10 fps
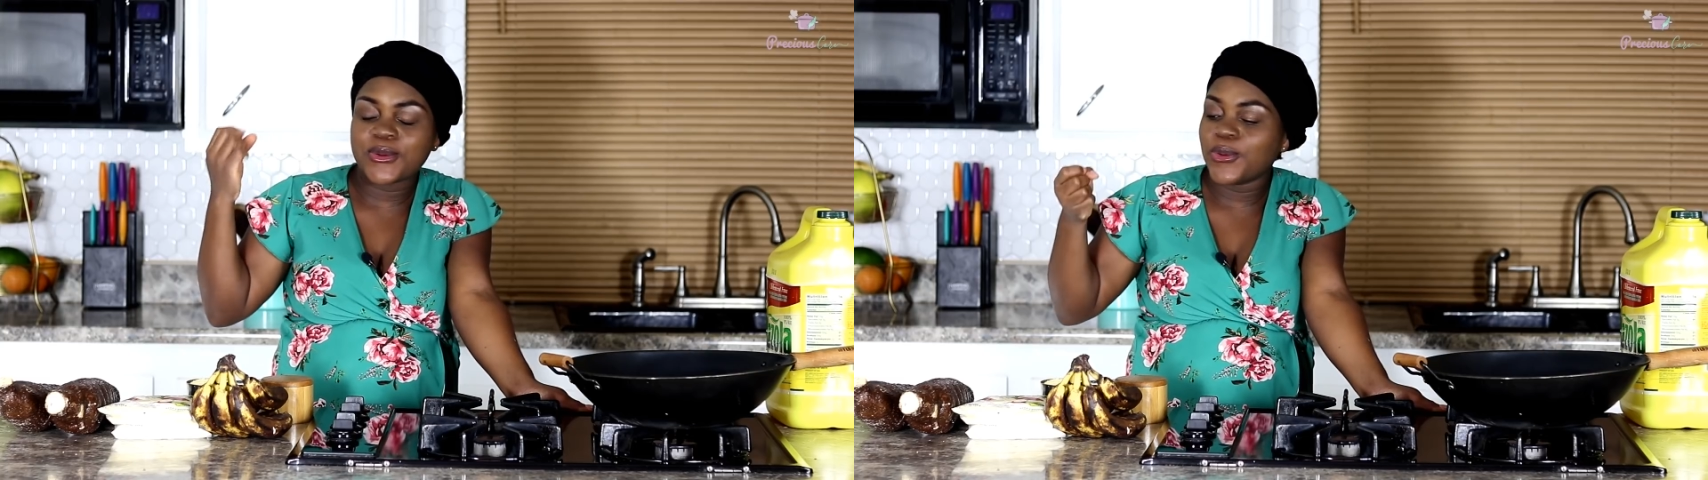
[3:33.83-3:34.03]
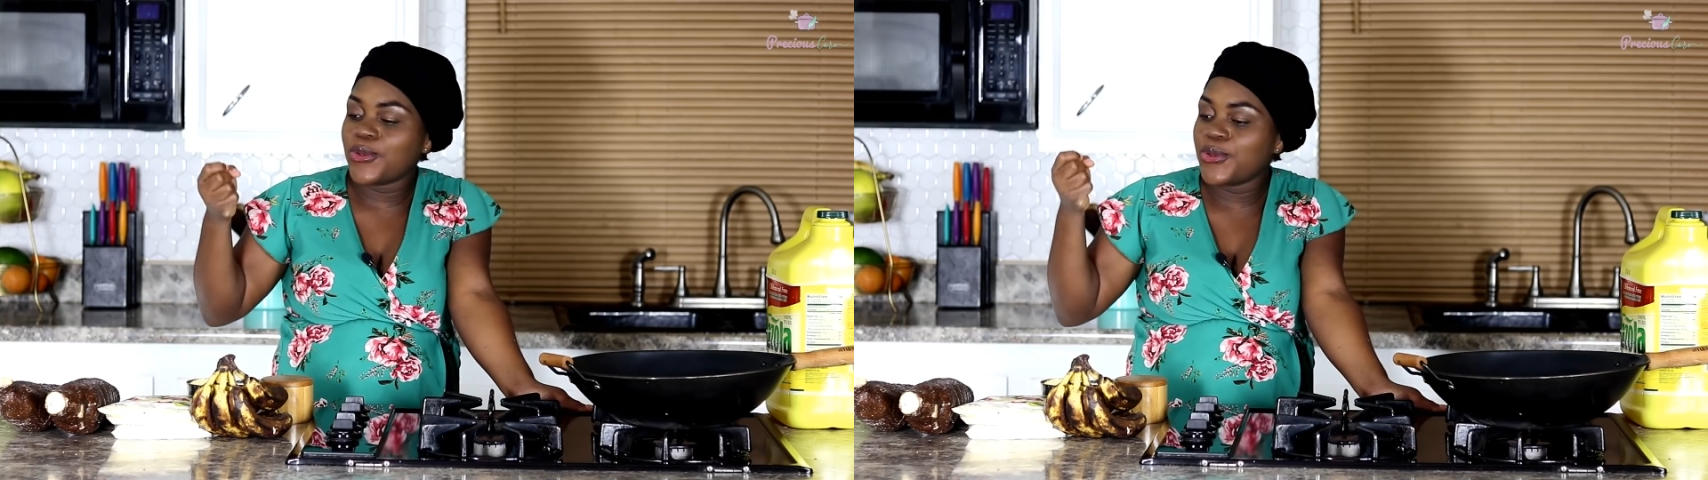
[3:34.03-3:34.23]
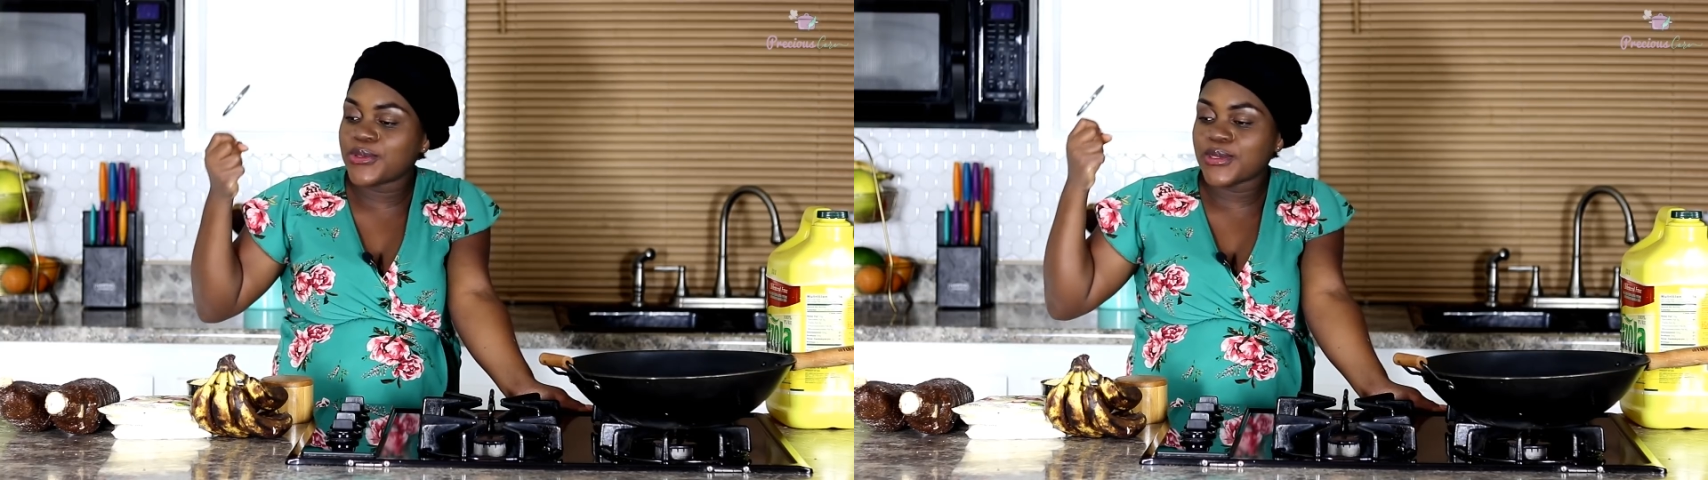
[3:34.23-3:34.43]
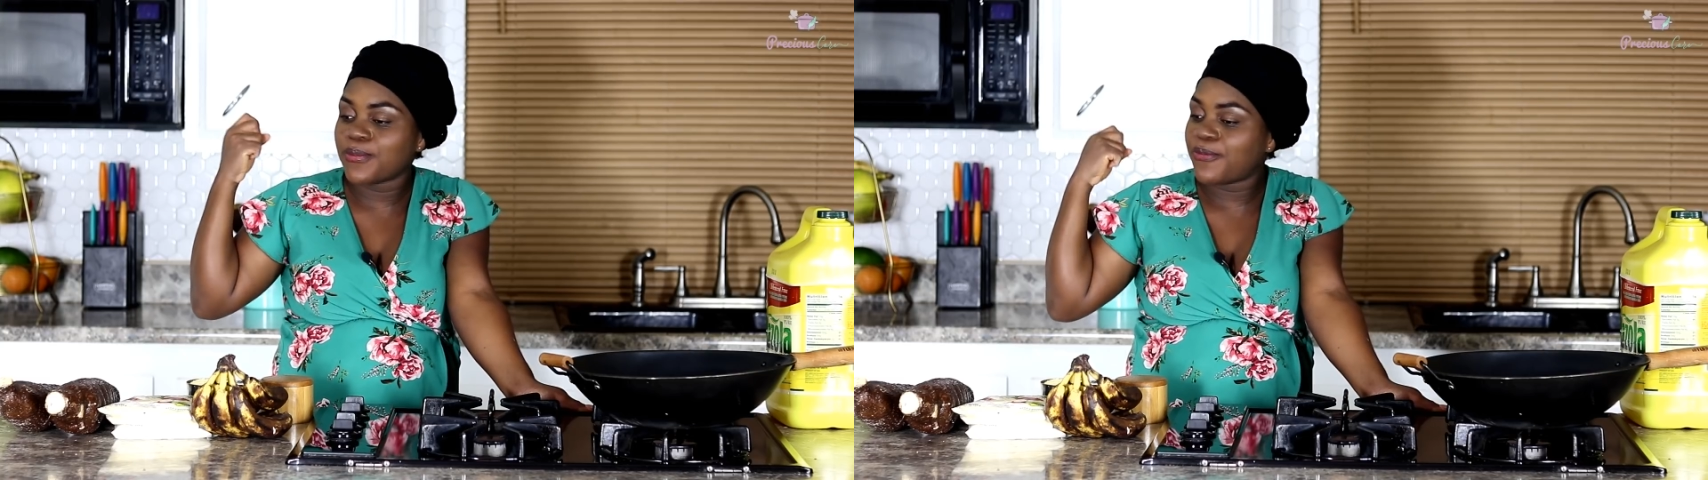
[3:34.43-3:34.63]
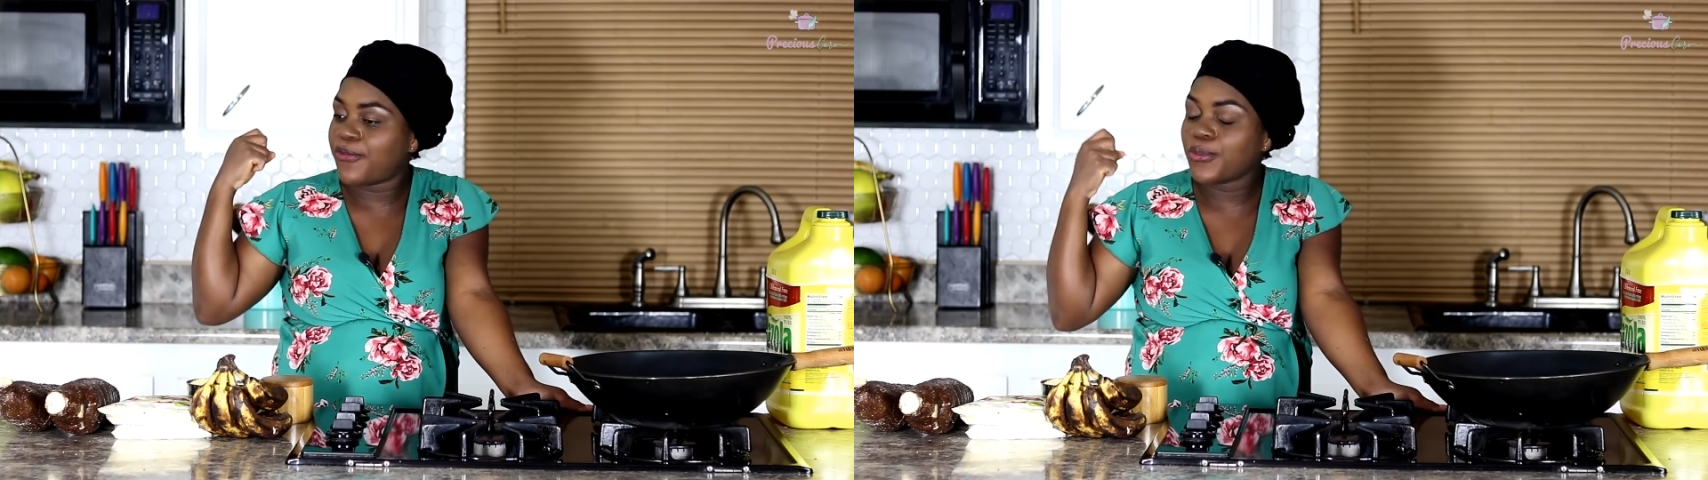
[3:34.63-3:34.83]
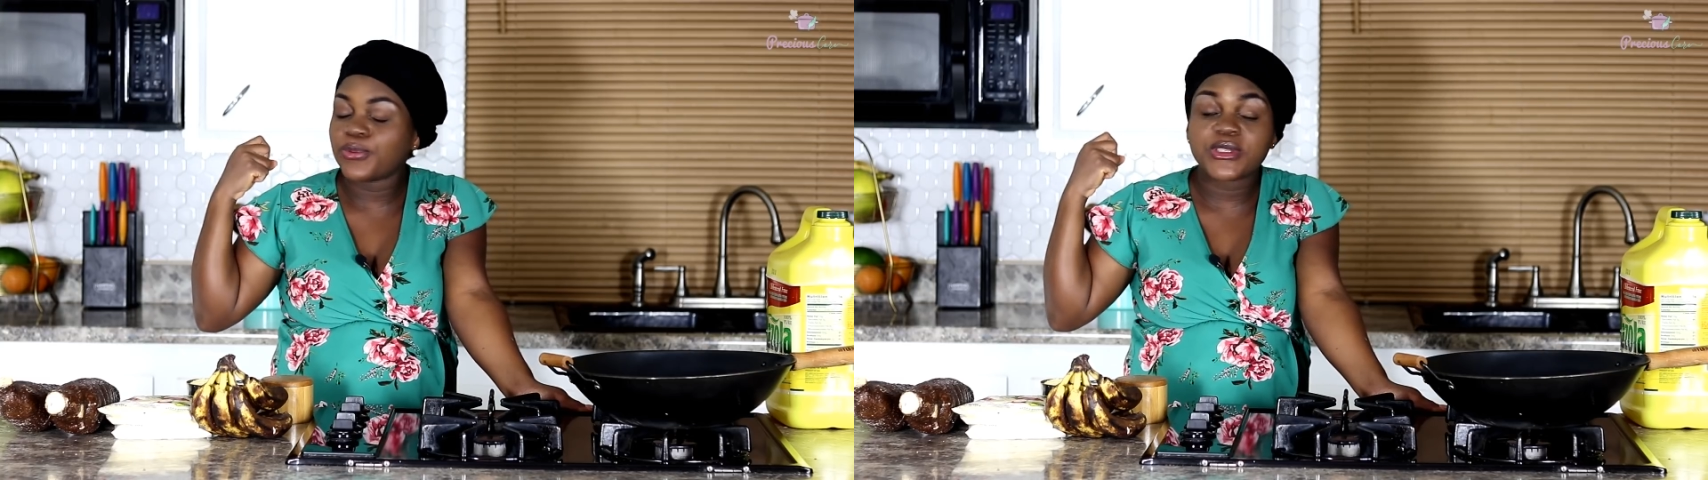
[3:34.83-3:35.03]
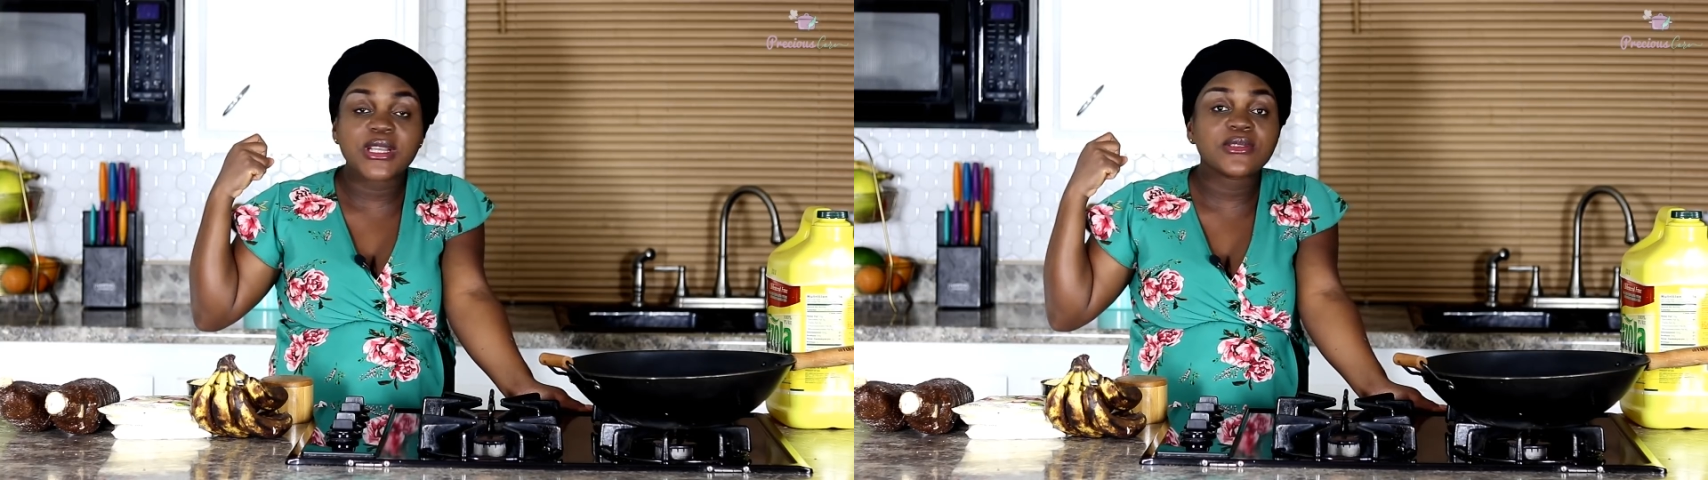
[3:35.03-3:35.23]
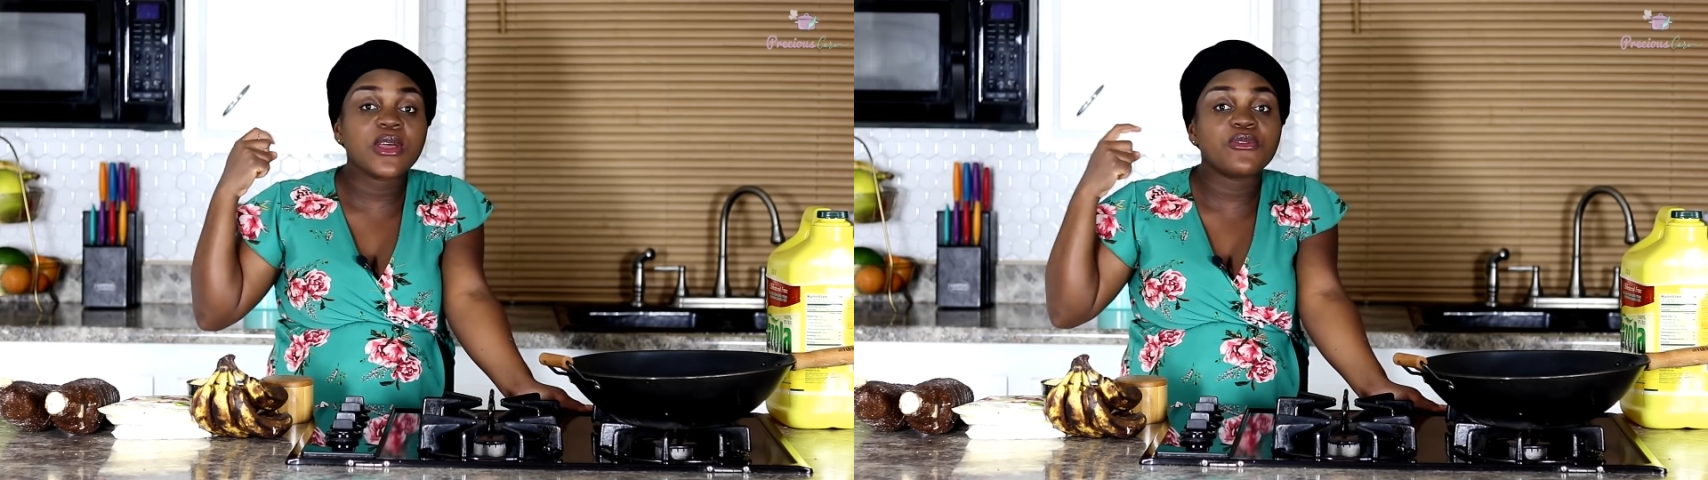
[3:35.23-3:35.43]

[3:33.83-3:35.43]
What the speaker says: or use a food processor.